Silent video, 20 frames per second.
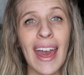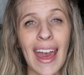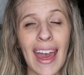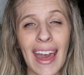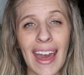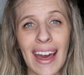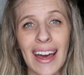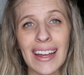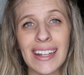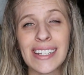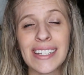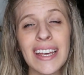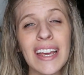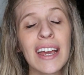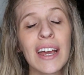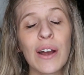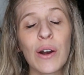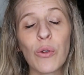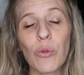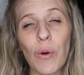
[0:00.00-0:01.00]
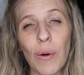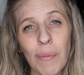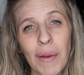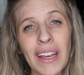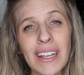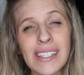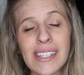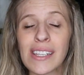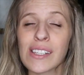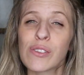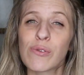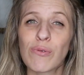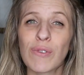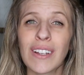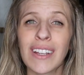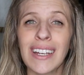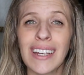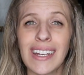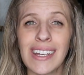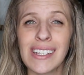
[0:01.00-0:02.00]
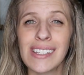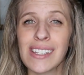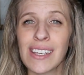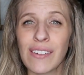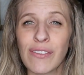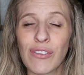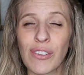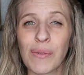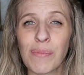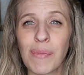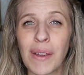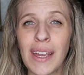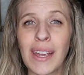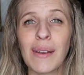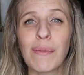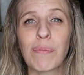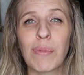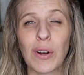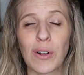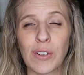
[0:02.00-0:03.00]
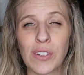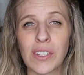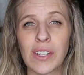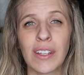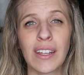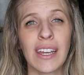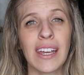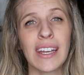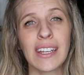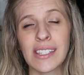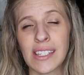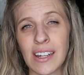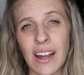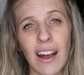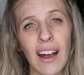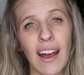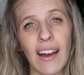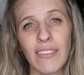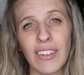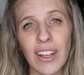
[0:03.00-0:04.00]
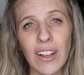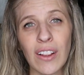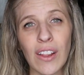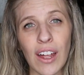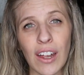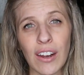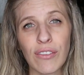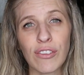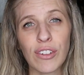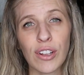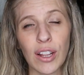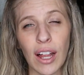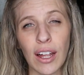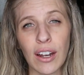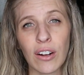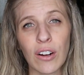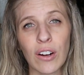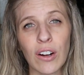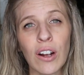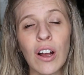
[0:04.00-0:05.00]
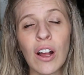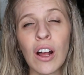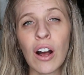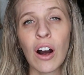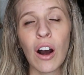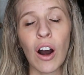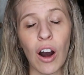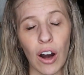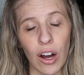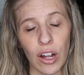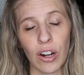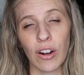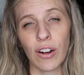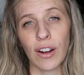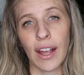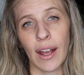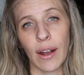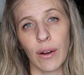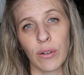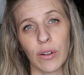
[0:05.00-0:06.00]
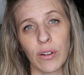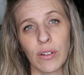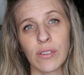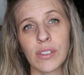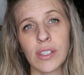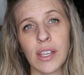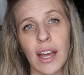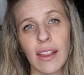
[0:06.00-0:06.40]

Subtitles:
and what makes this really easy for me personally is not having a lot of clutter on our counters.